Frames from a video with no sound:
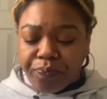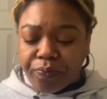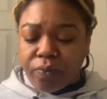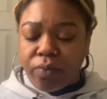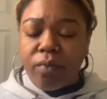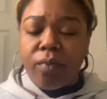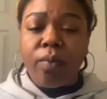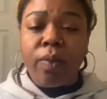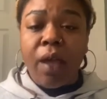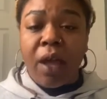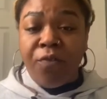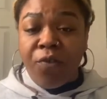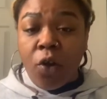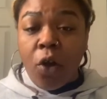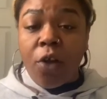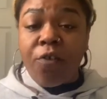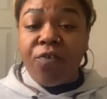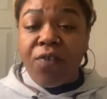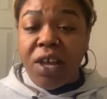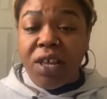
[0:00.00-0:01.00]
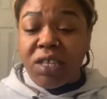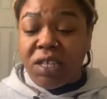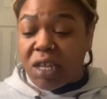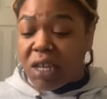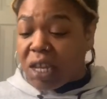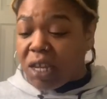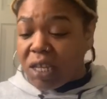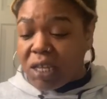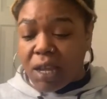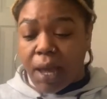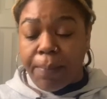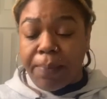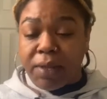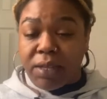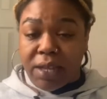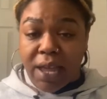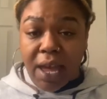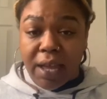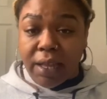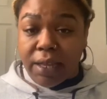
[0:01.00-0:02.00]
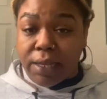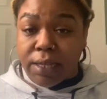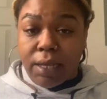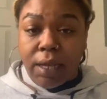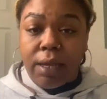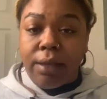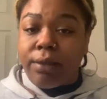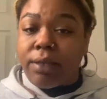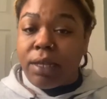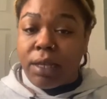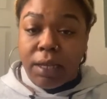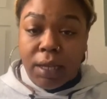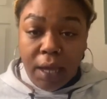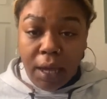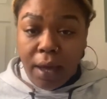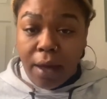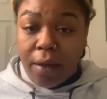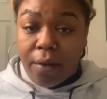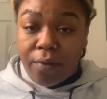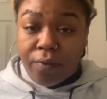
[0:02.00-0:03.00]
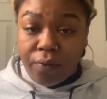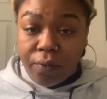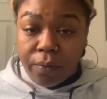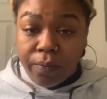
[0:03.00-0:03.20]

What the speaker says: if you are facing any type of stagnancy, to give